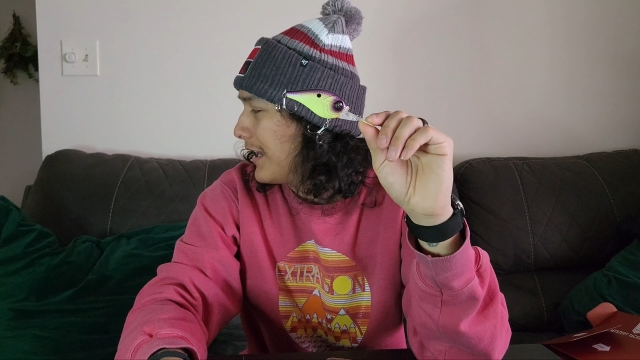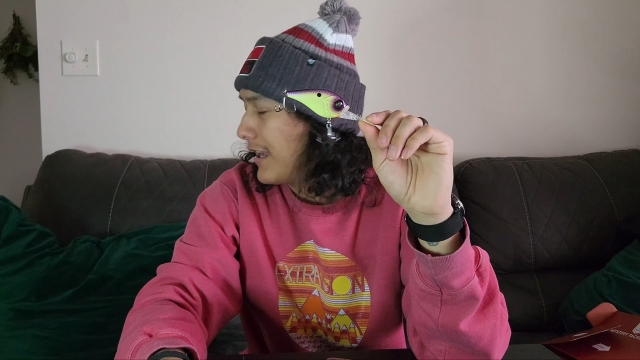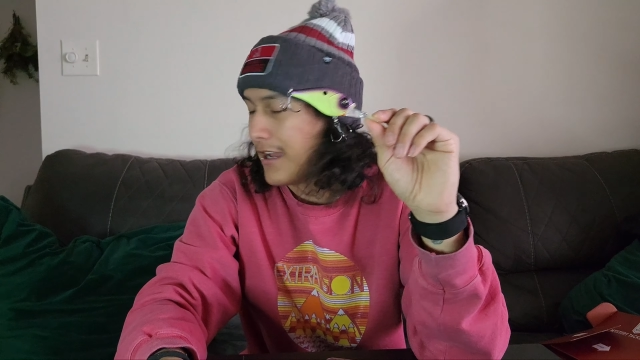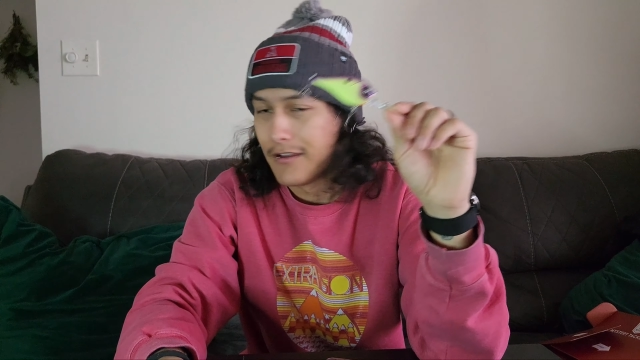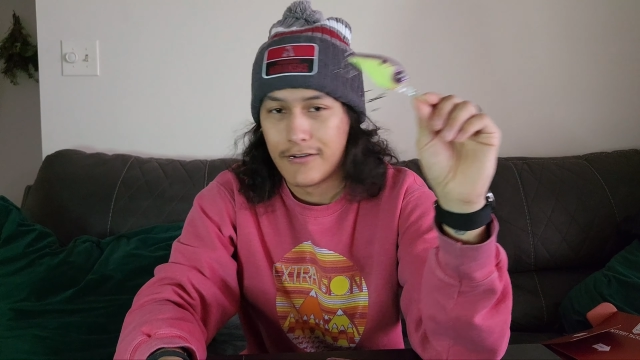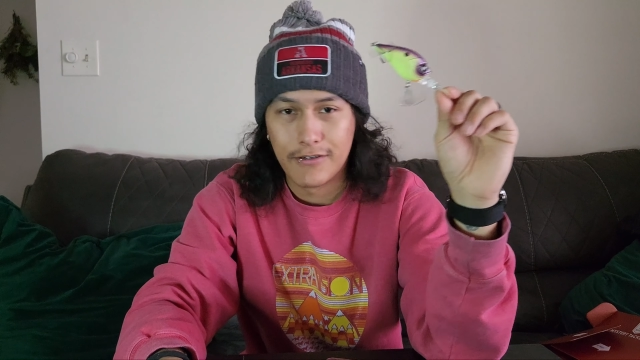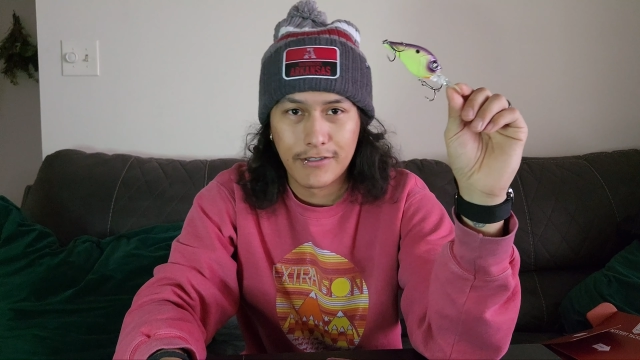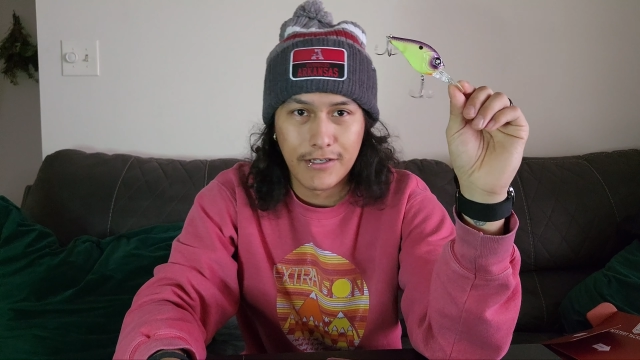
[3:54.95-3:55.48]

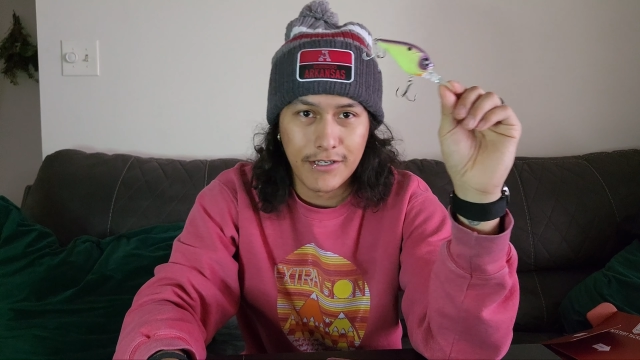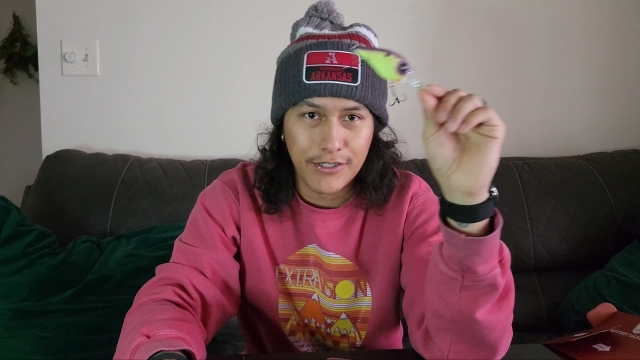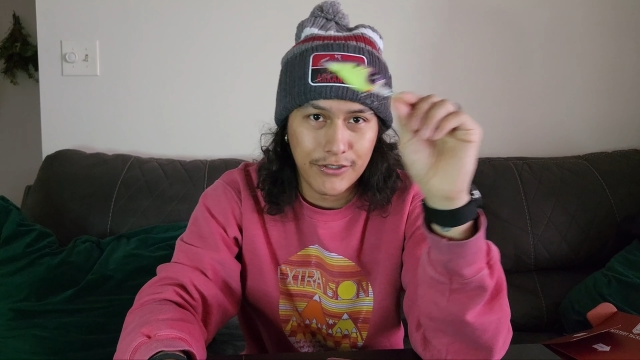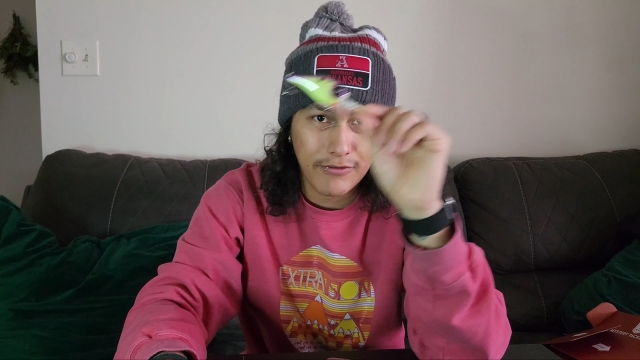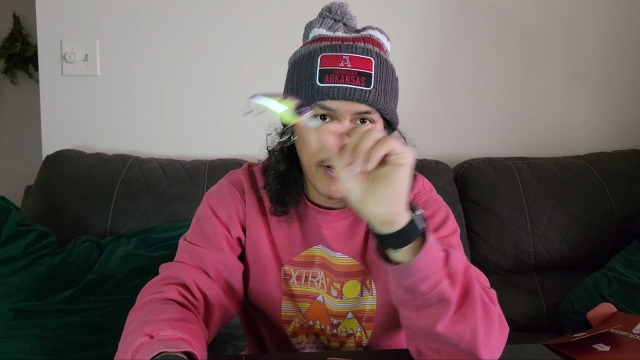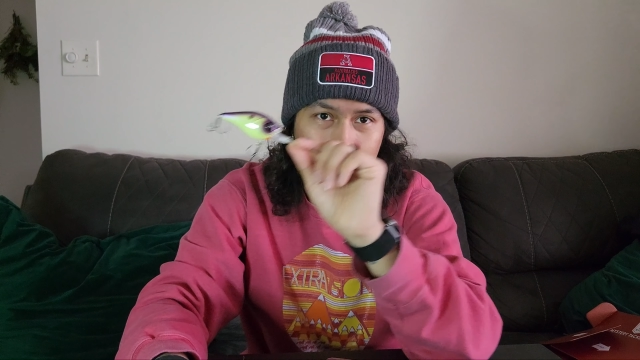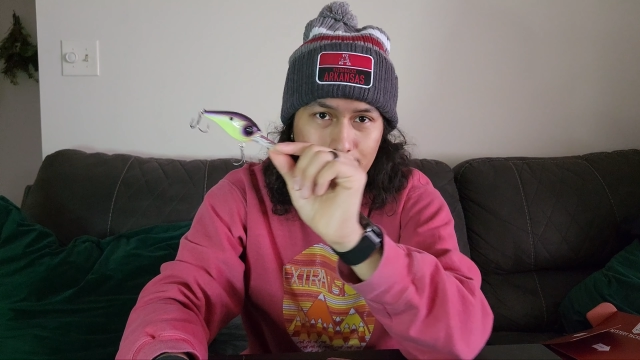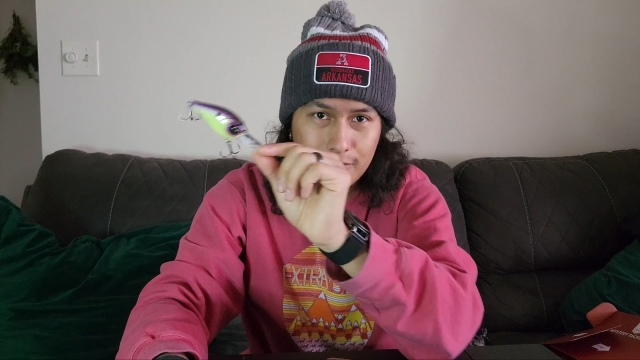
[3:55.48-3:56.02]
and you're just going to
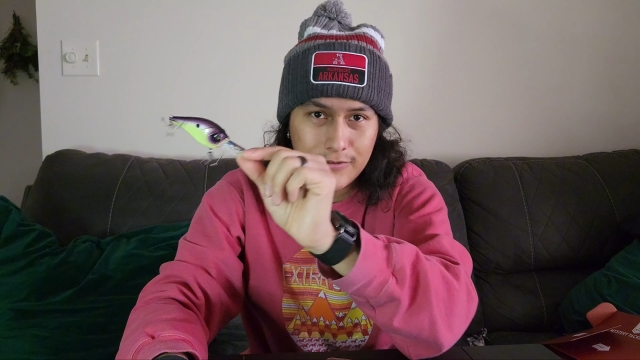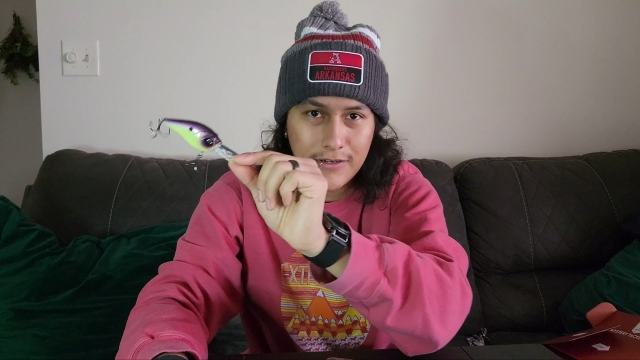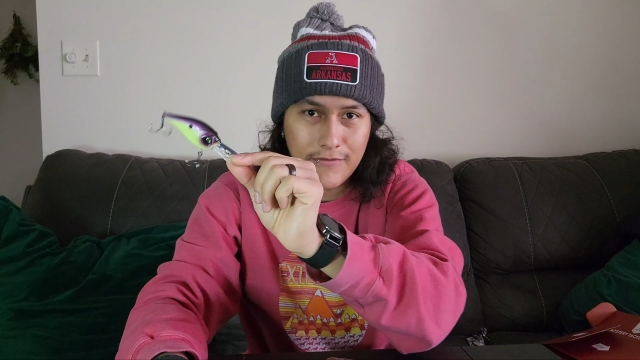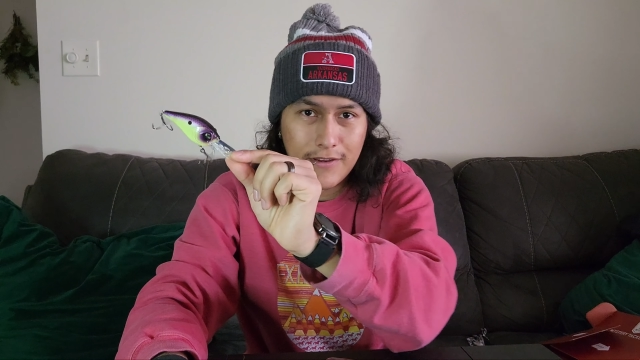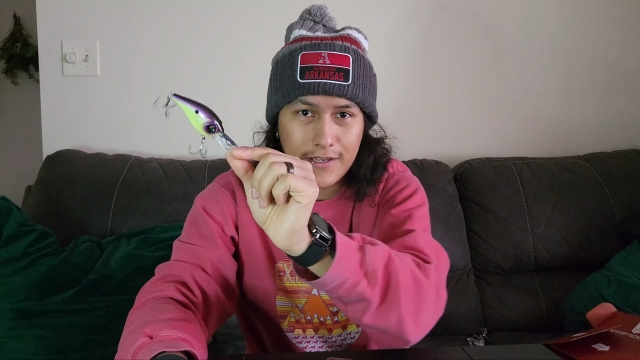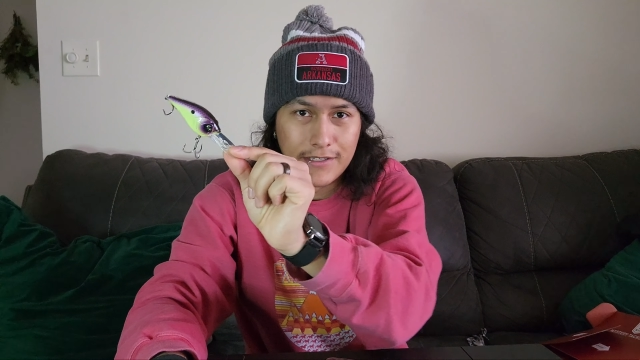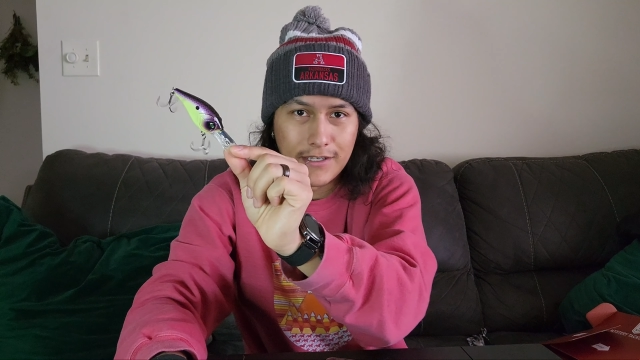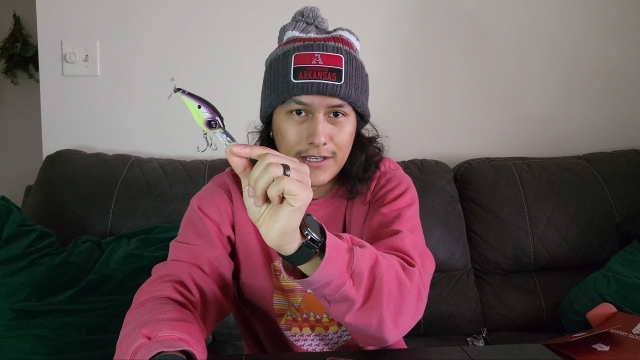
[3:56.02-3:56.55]
straight retrieve
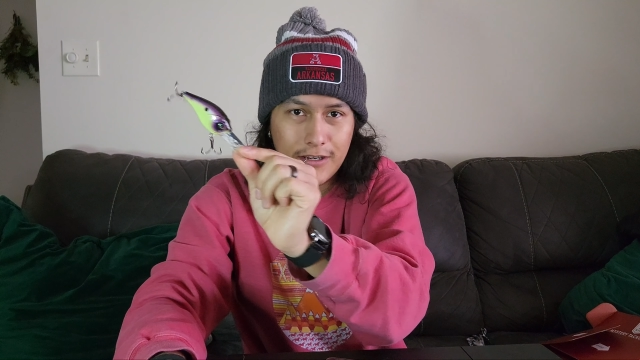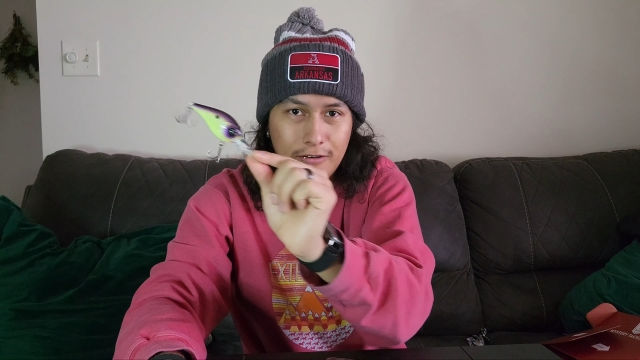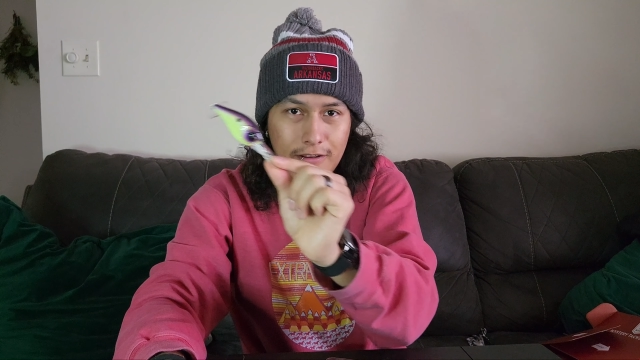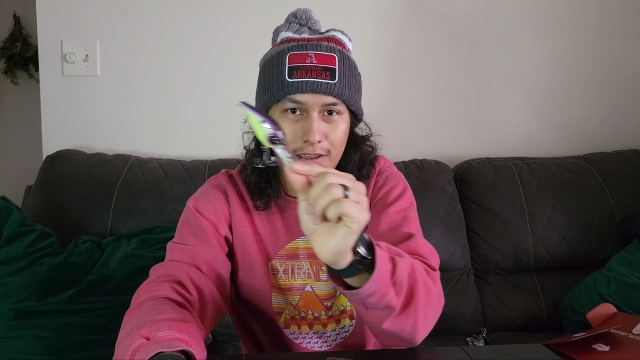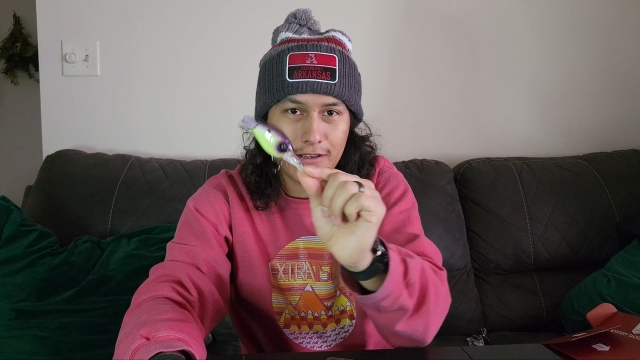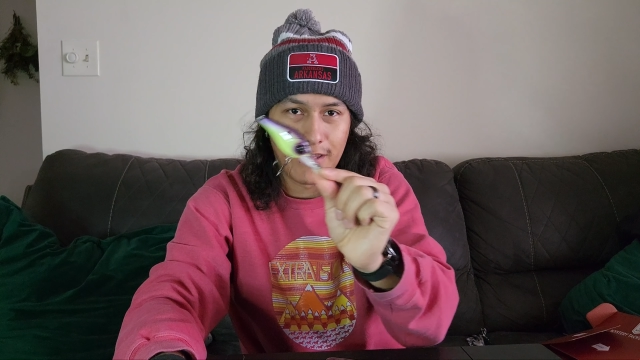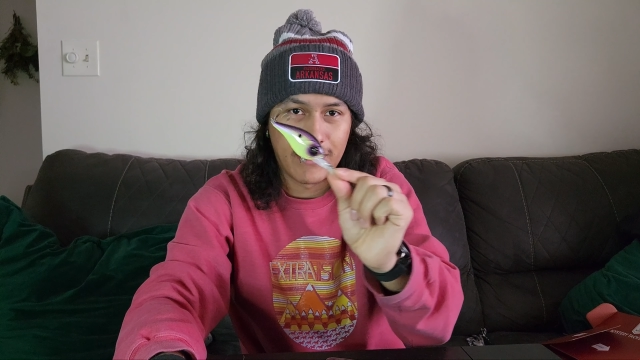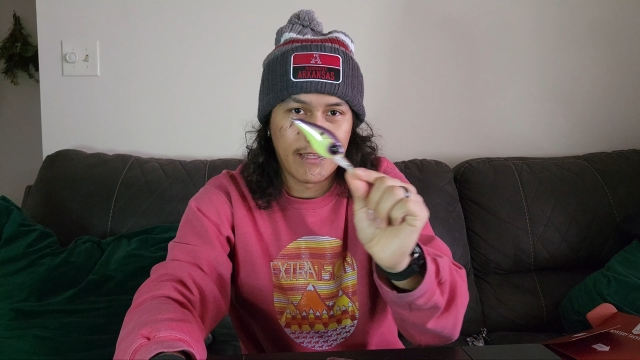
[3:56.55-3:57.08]
it, and it's going to go
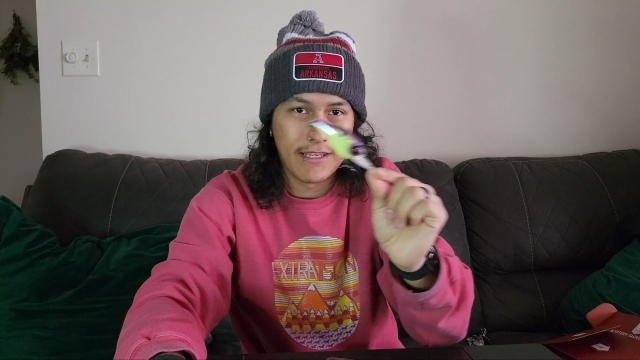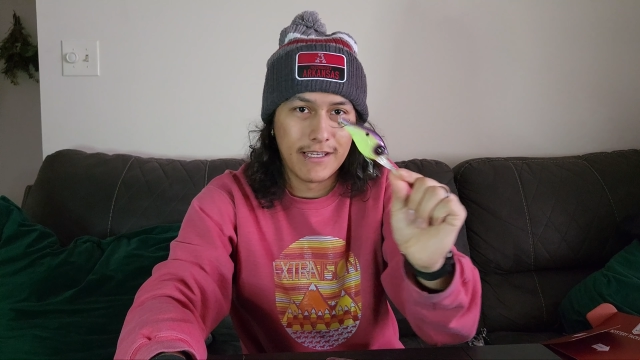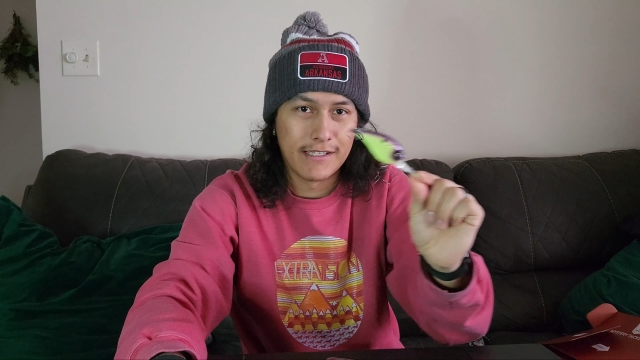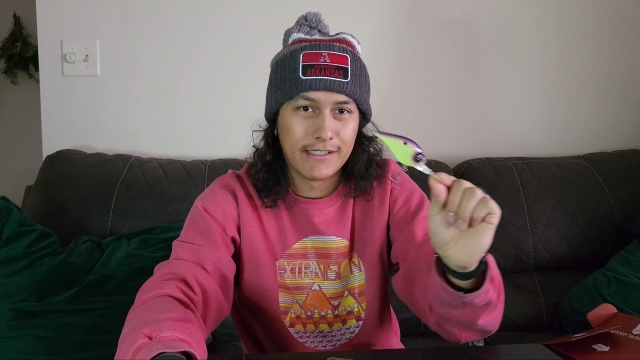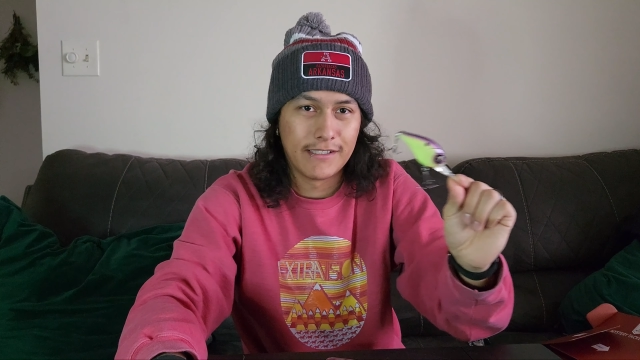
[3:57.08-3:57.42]
out like this.